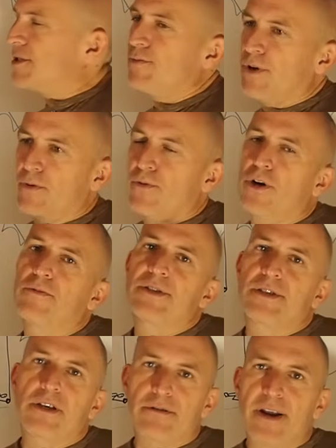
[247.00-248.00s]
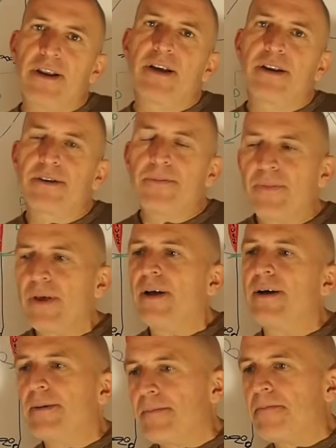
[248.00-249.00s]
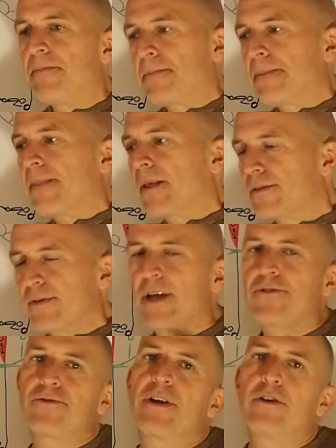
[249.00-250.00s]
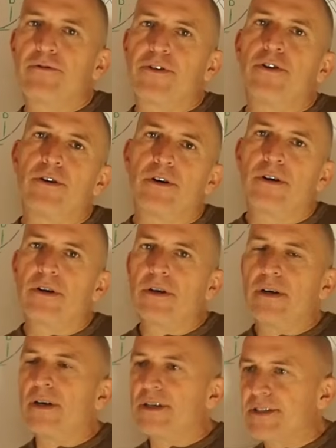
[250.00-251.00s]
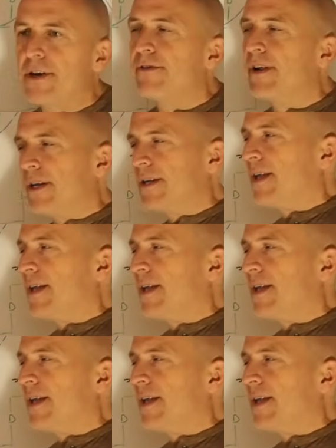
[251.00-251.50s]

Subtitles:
you want to work with the gradient to get rid of your saturated